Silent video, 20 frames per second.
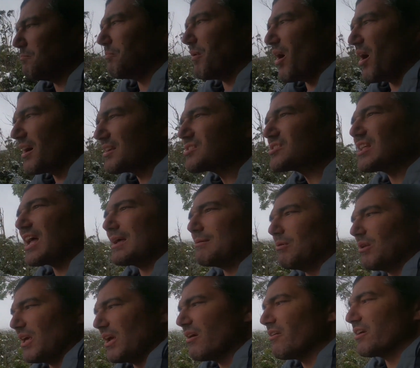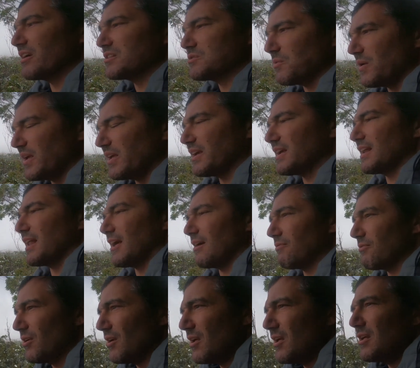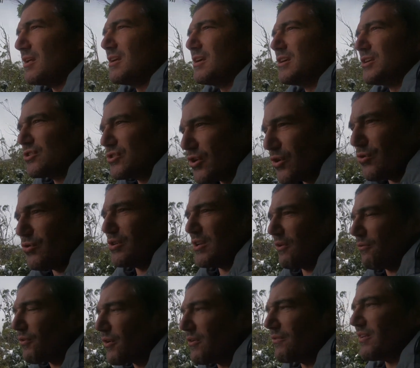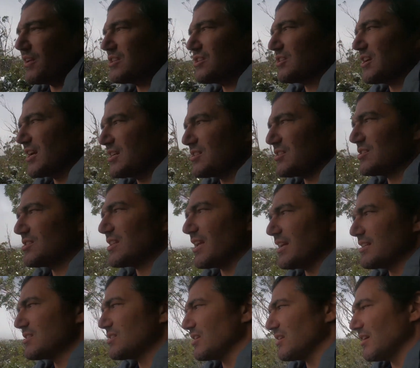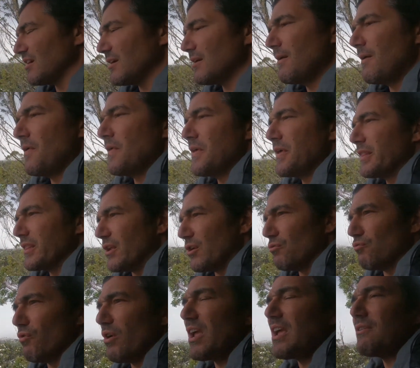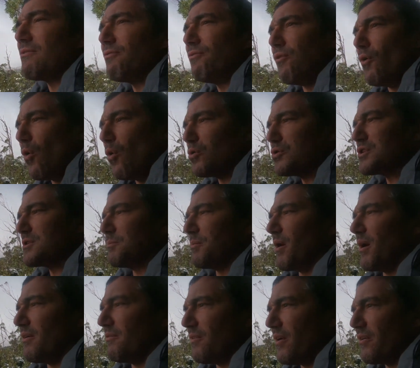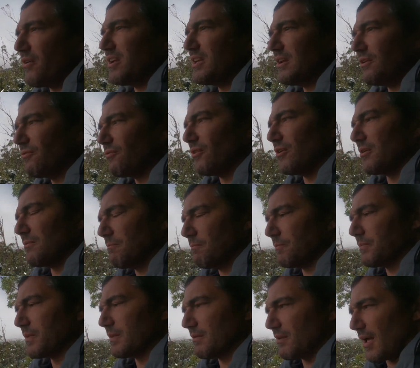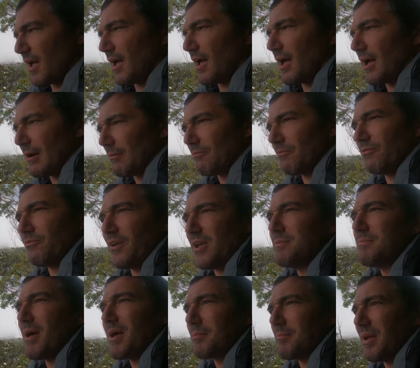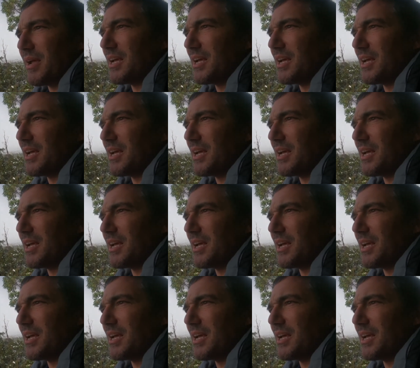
of bistable areas where you can have two different vegetation states that are reinforced by very different feedback